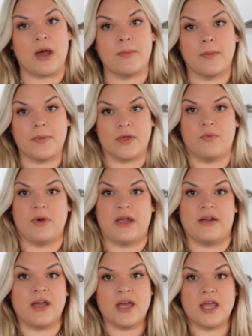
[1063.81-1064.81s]
probably
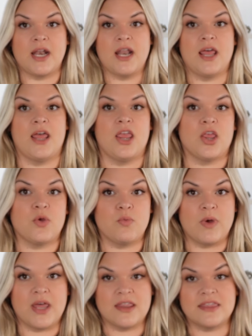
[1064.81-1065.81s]
wear it
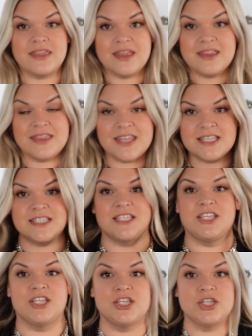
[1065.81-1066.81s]
with this
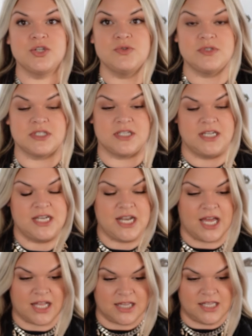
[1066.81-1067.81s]
cute
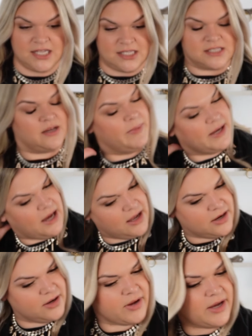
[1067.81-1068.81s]
necklace. Oh my
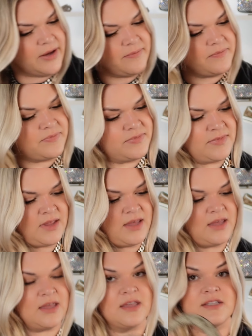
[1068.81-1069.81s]
God, okay.
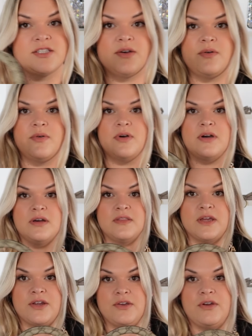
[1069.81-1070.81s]
So
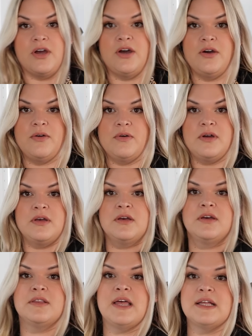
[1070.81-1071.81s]
there you go.
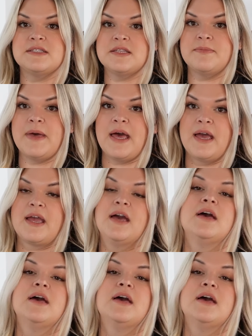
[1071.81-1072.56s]
That's the bag